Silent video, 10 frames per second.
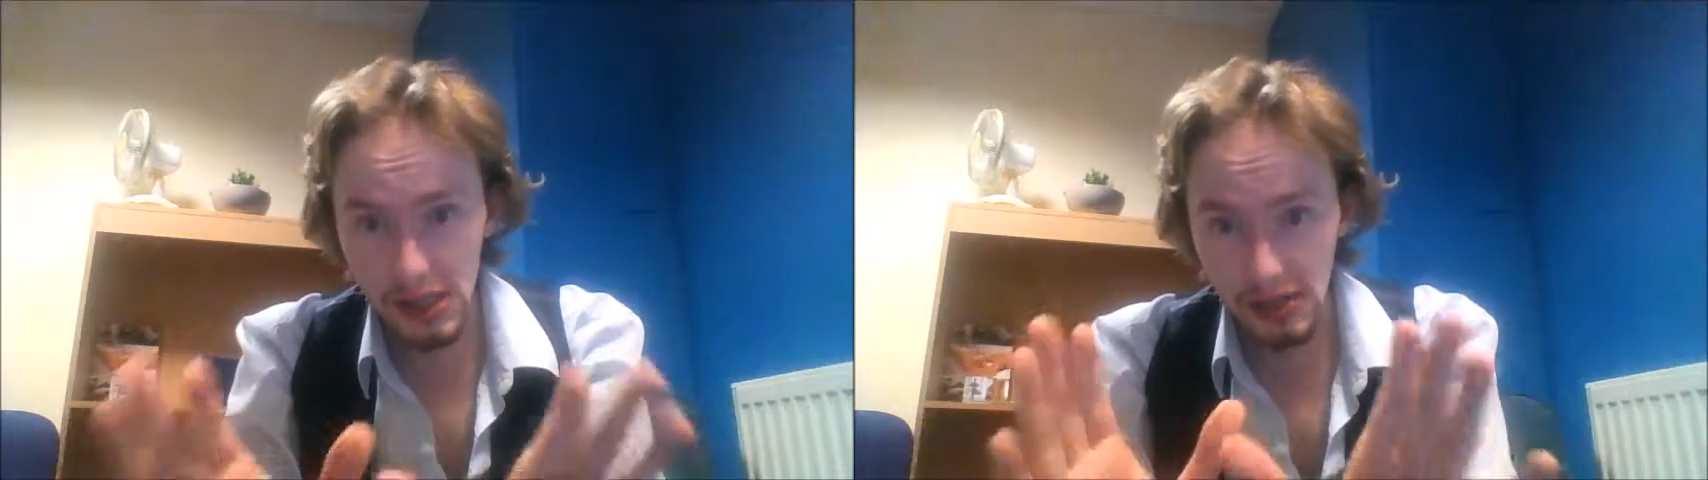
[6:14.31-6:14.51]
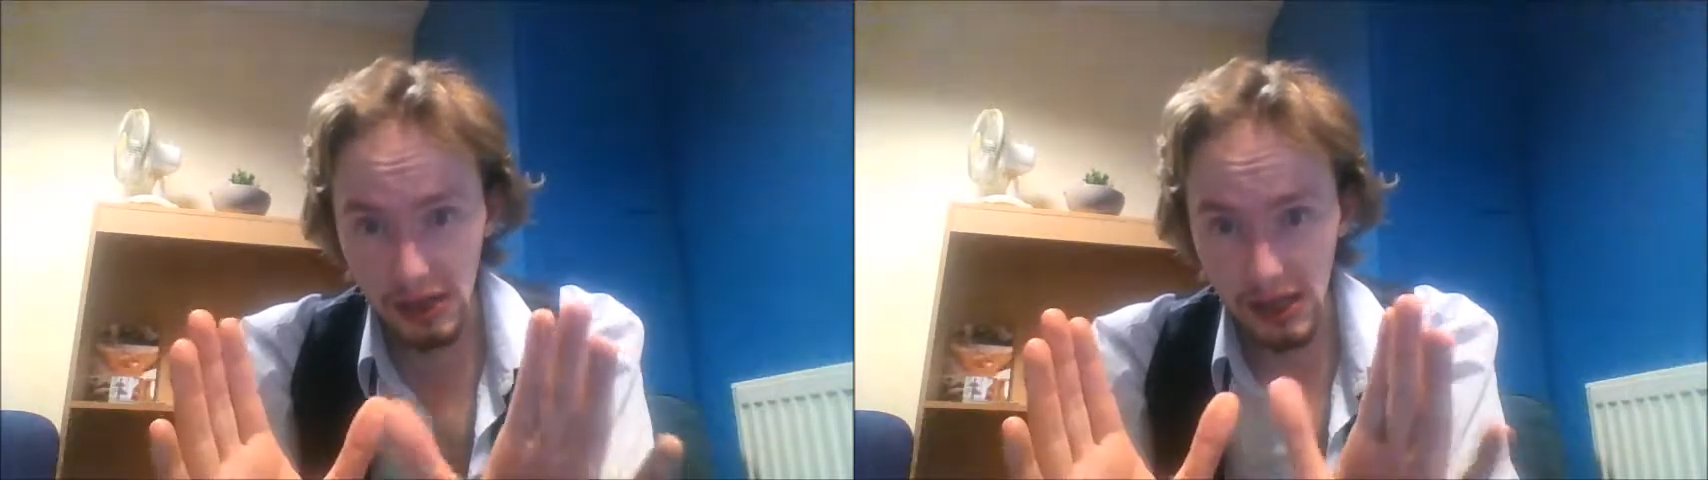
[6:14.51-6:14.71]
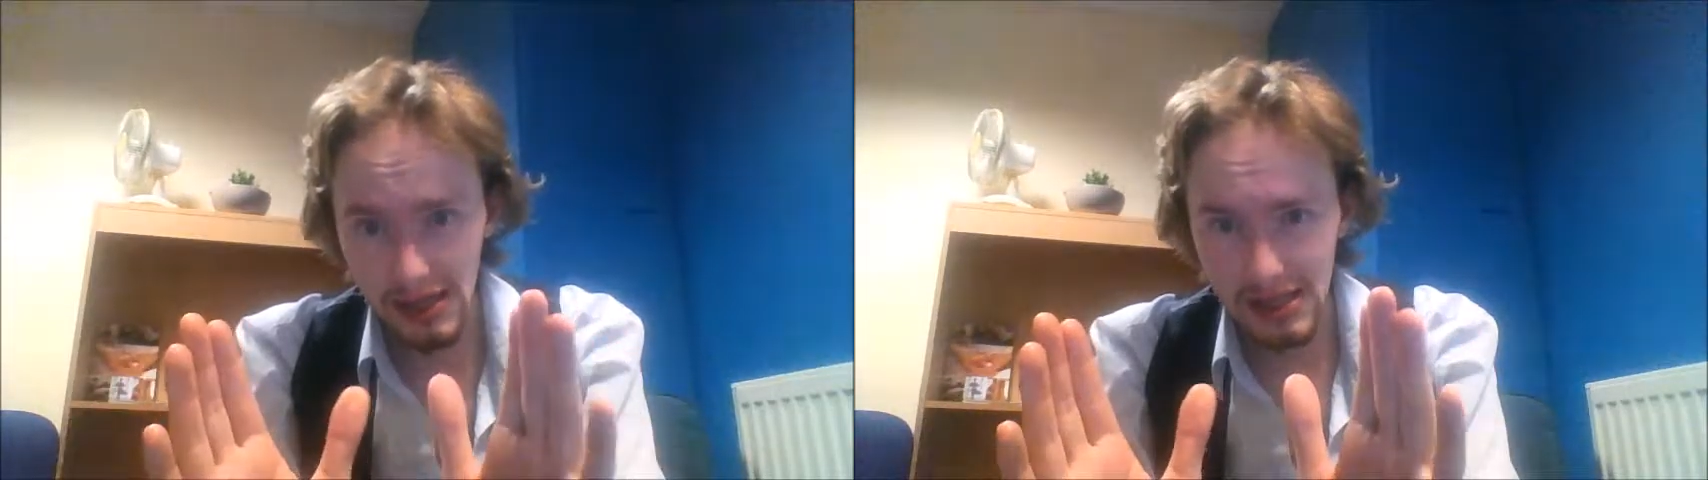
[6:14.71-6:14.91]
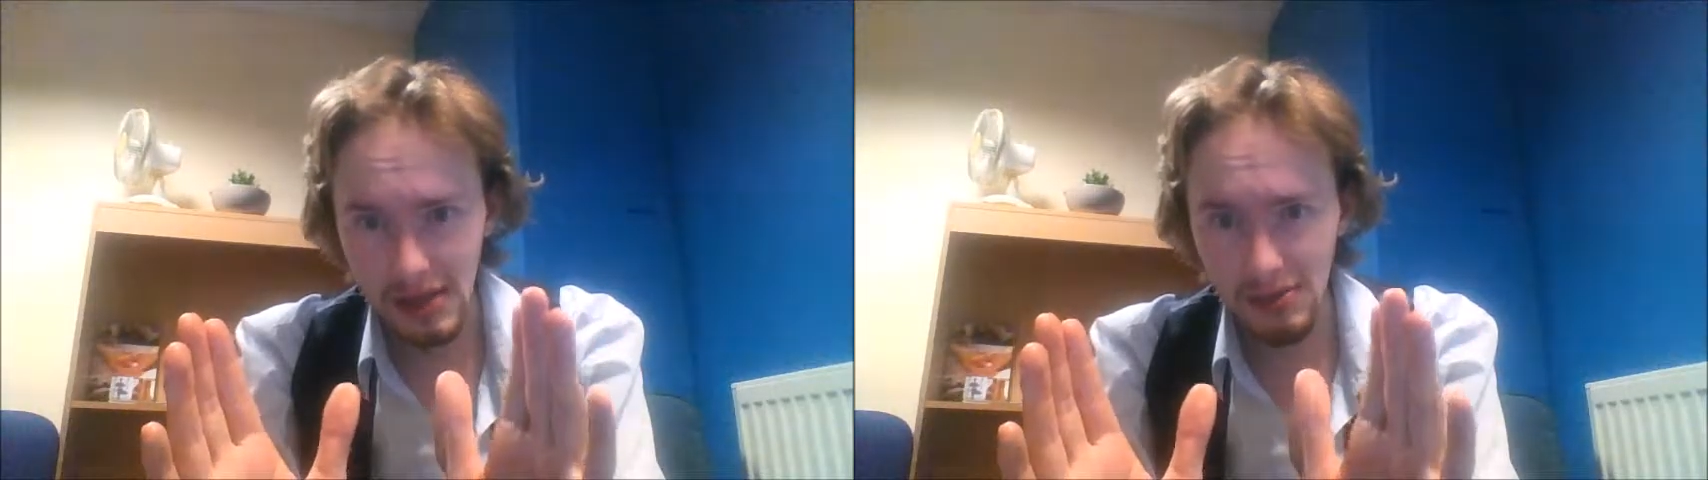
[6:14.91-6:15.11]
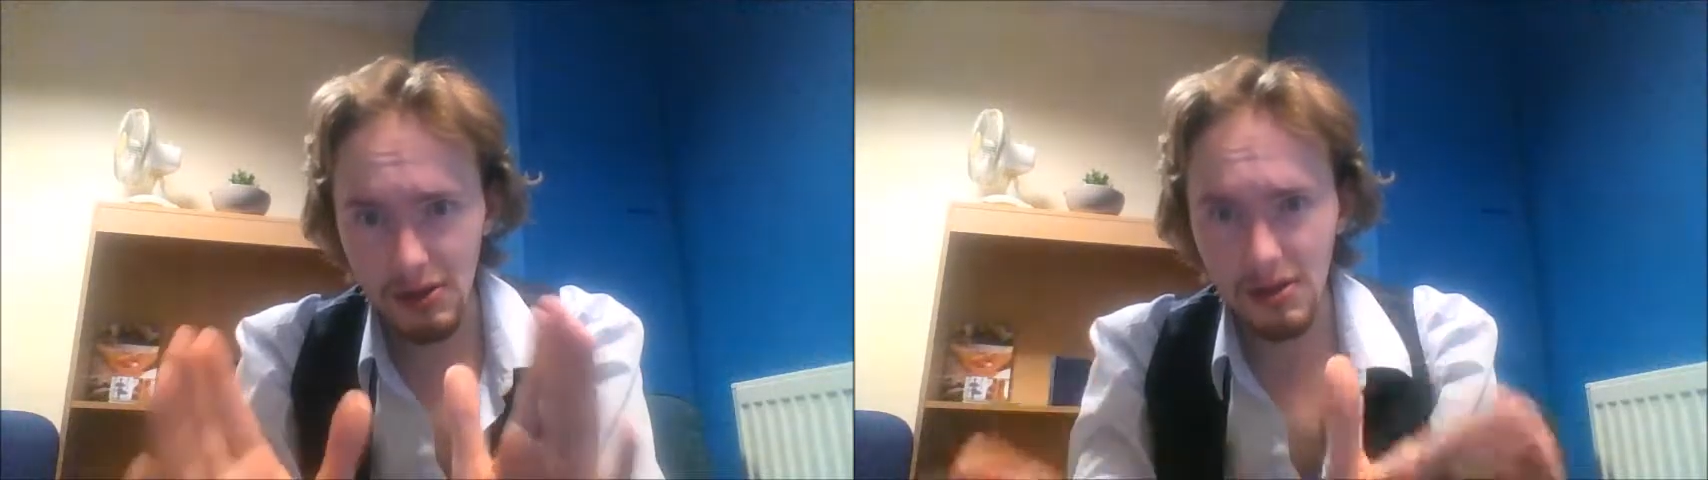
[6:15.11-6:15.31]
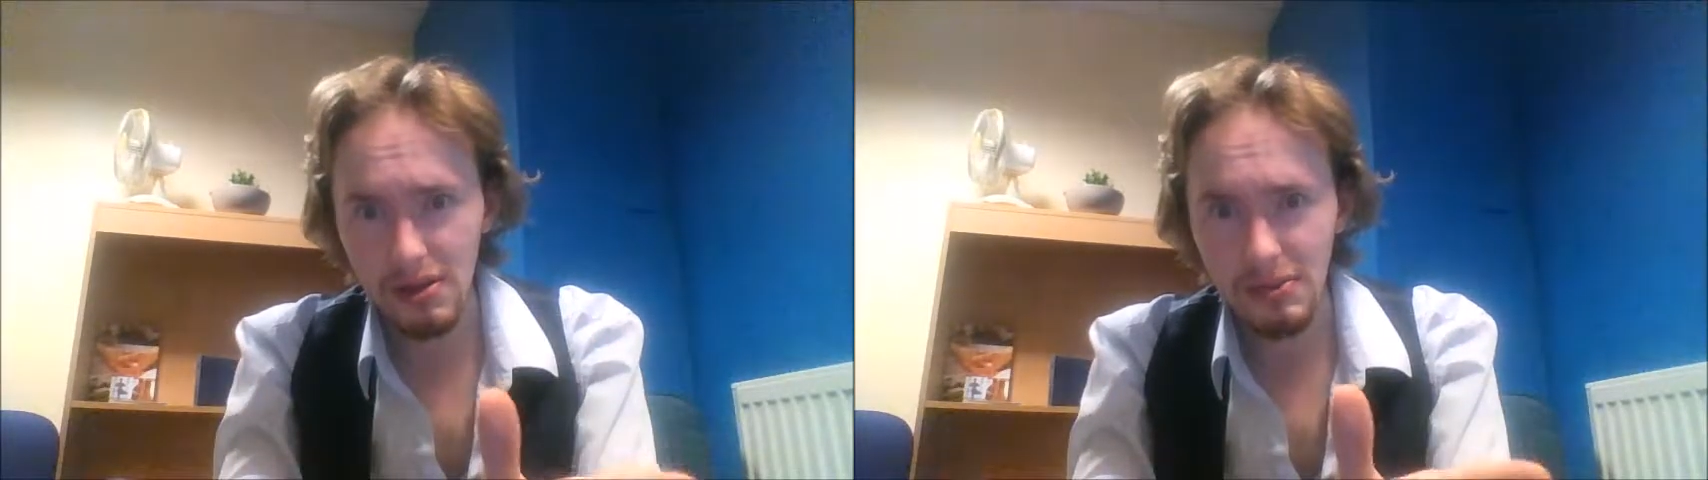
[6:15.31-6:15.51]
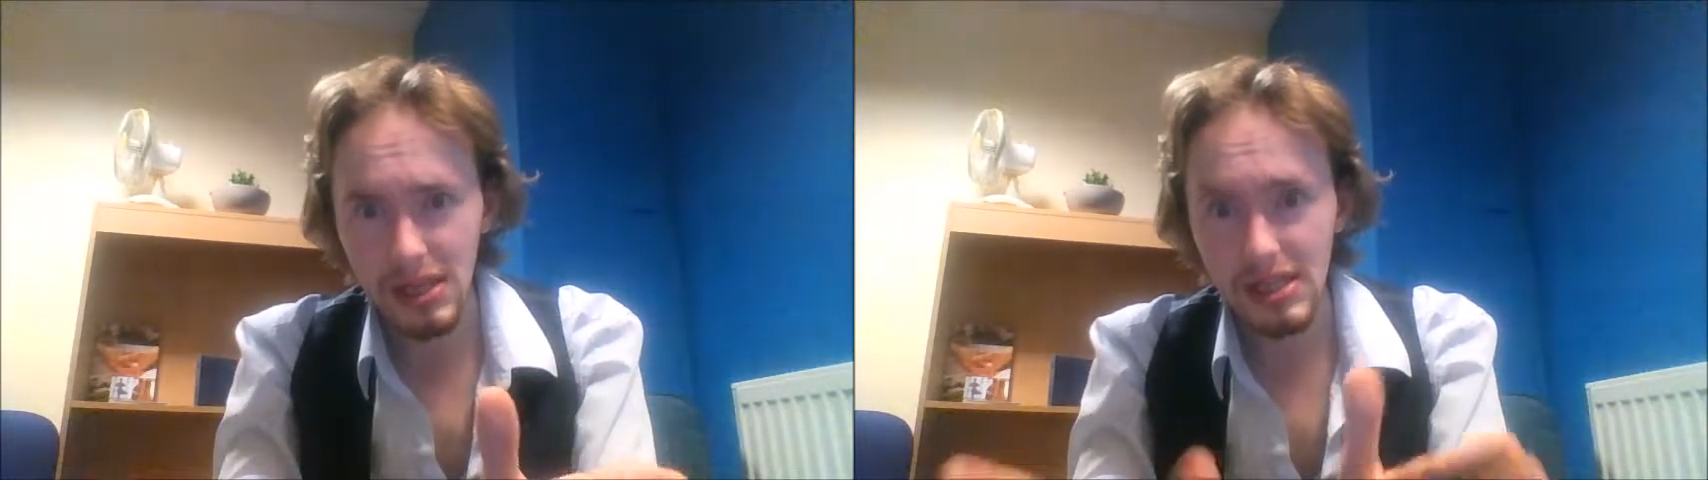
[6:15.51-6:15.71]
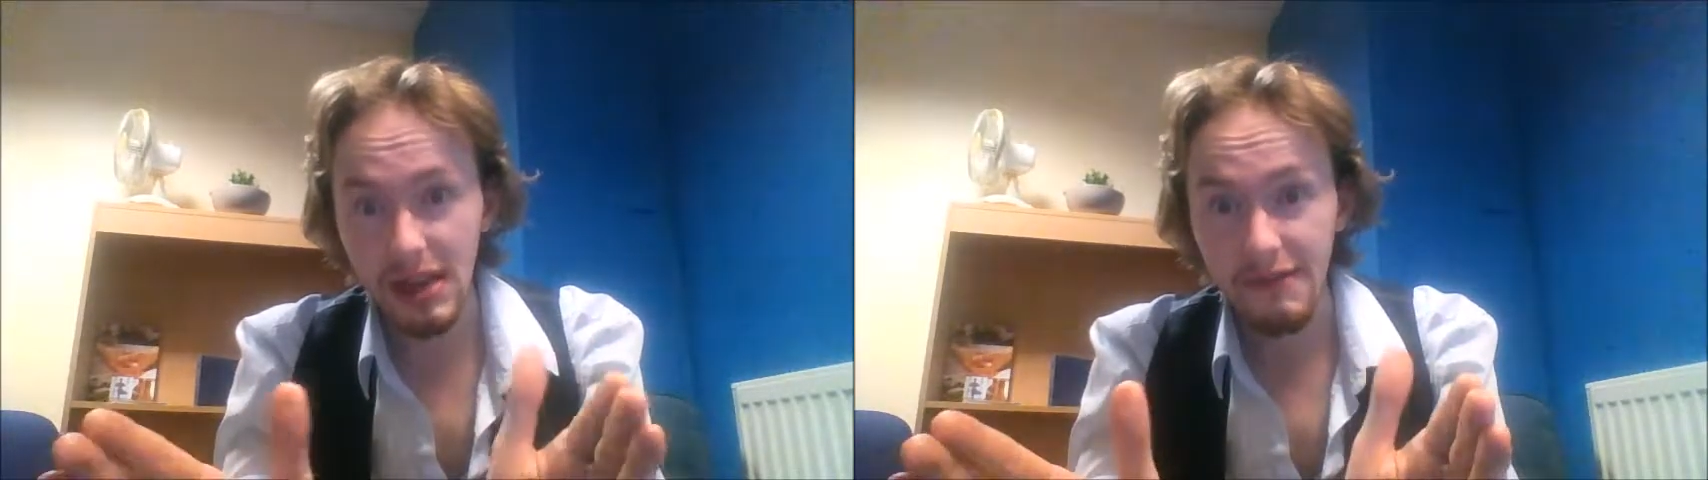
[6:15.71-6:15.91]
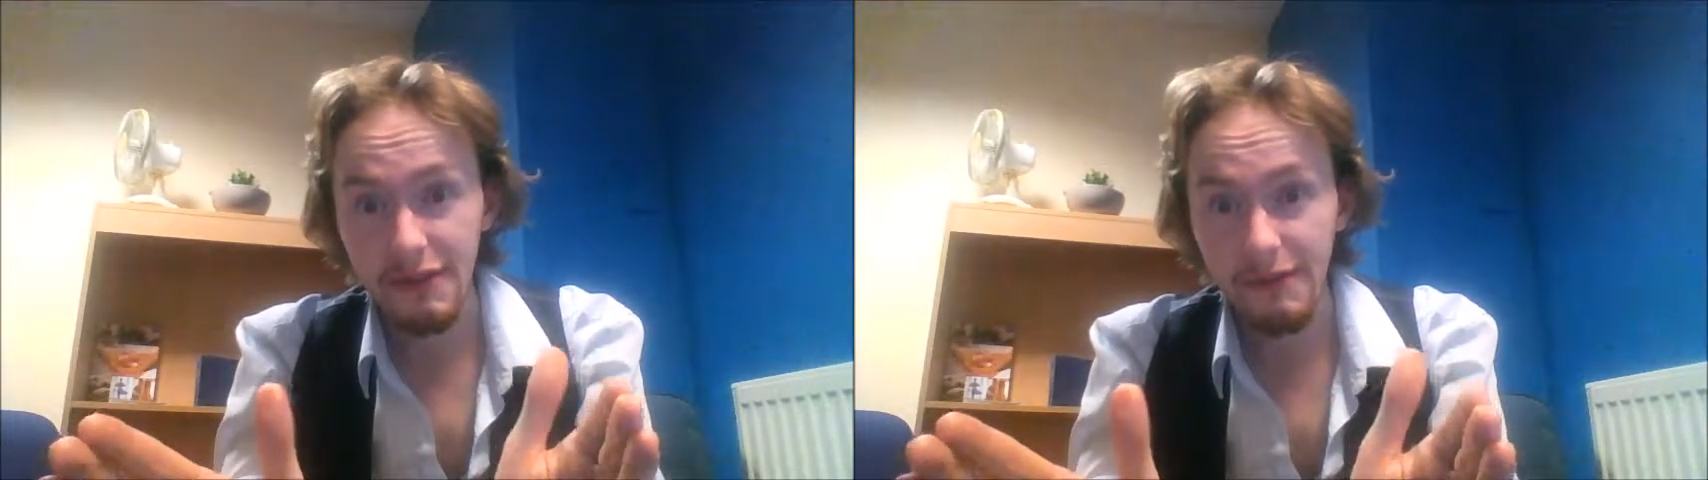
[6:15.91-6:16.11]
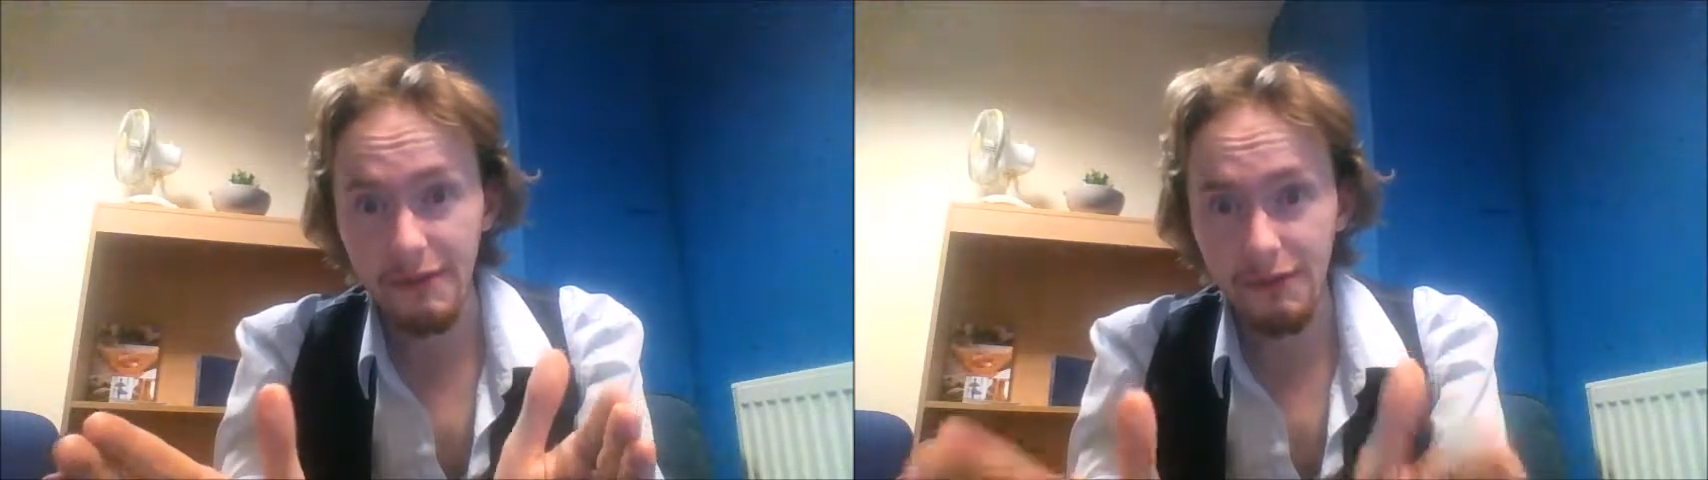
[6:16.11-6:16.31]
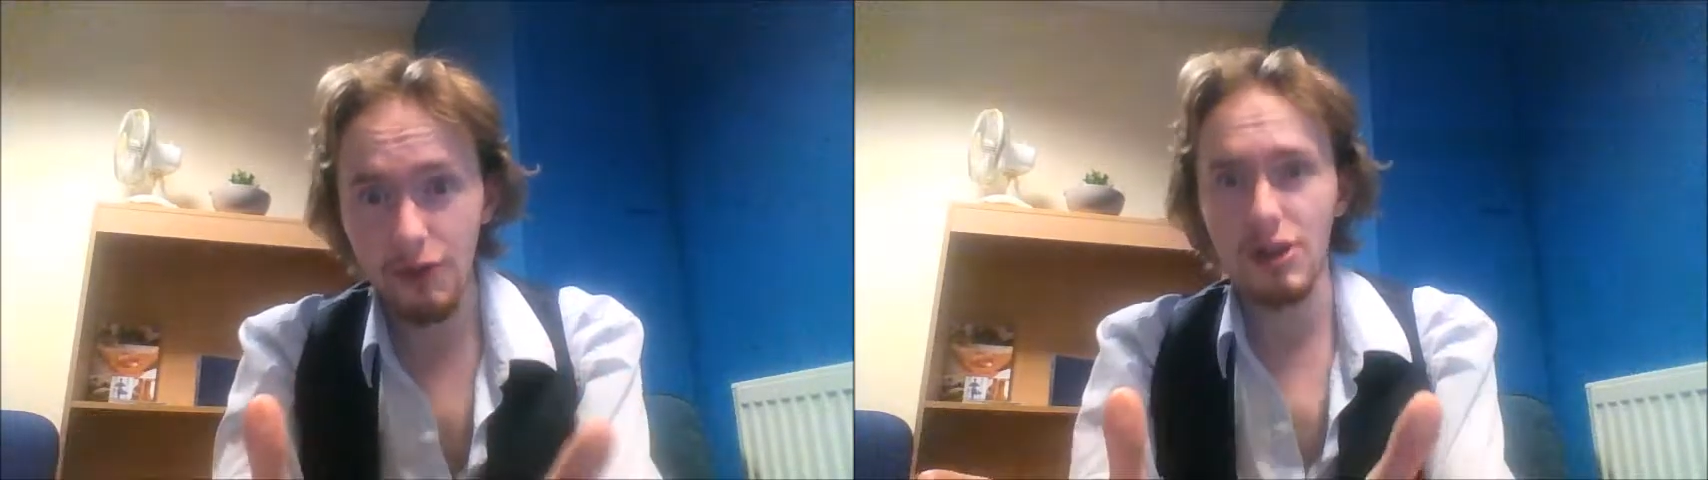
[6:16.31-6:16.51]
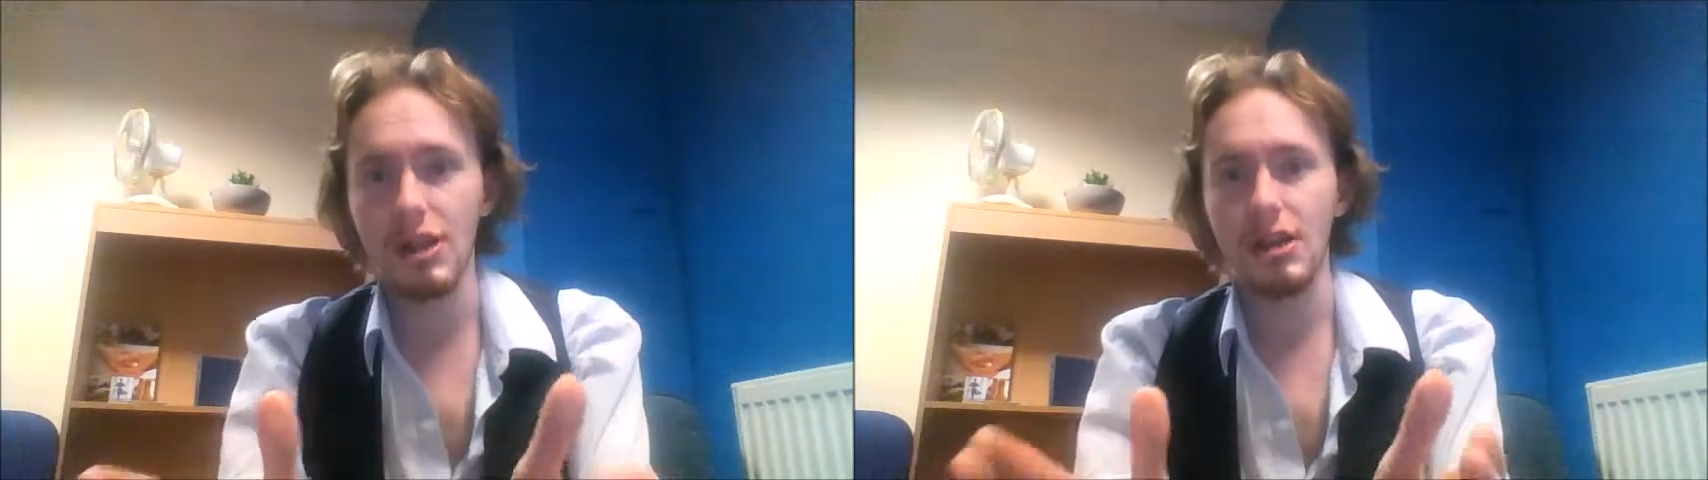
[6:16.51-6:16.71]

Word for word: so I can get see Beauty and the Beast for free.